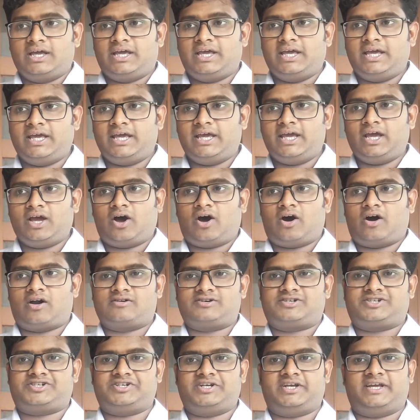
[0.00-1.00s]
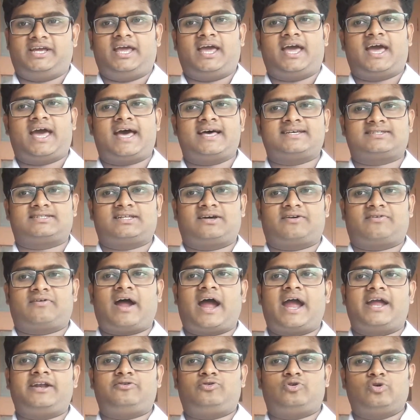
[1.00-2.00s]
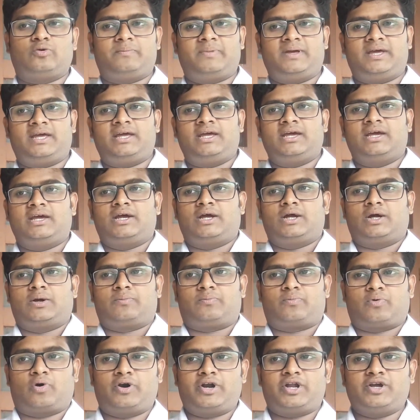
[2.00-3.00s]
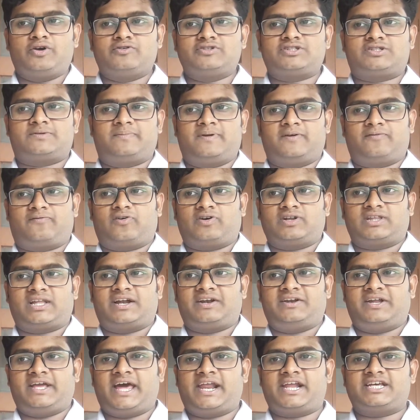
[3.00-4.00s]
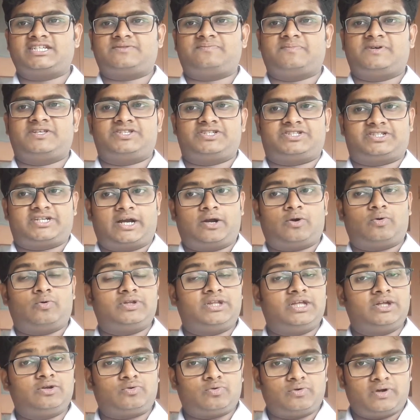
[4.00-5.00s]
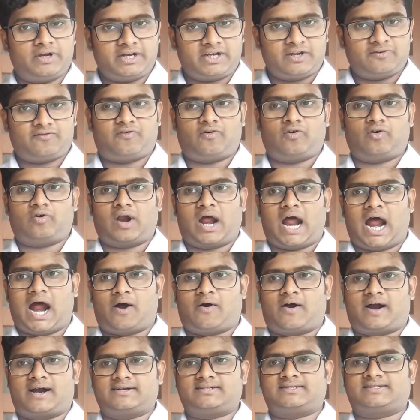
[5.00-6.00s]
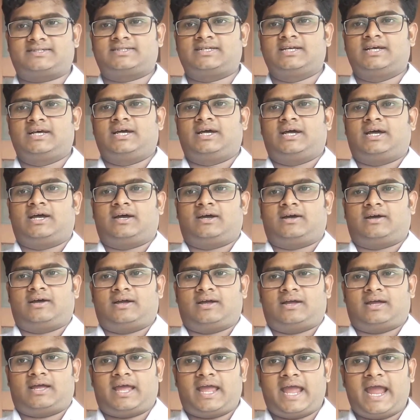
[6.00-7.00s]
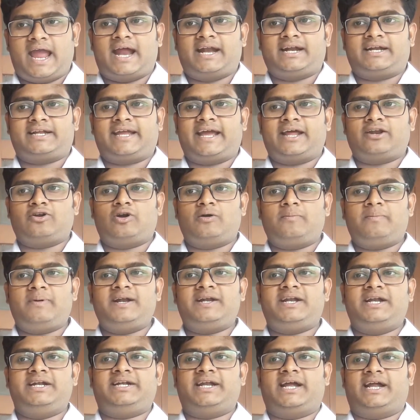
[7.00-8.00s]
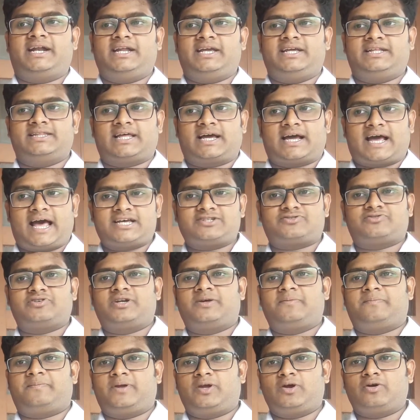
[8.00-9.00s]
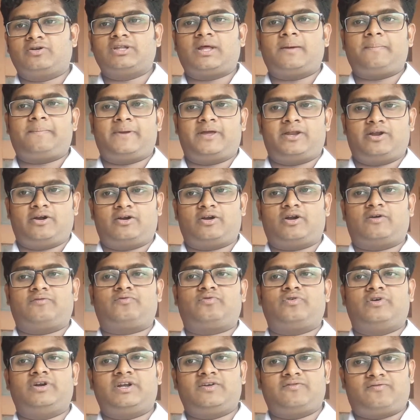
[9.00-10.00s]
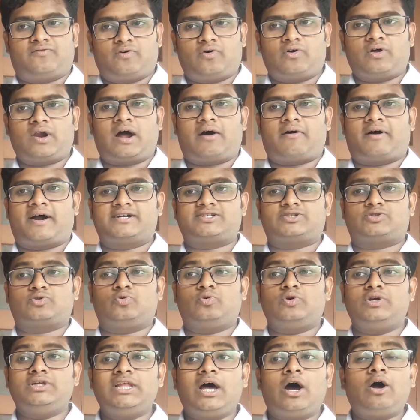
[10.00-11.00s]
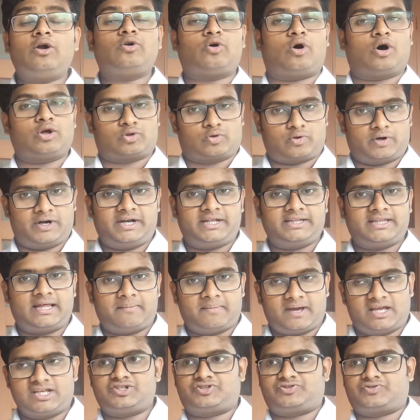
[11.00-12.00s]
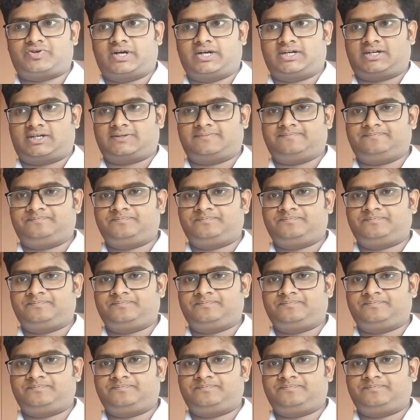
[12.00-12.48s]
He or she has the right to be produced before the nearest magistrate within 24 hours and cannot be detained in the custody beyond the period of 24 hours without authority of the magistrate.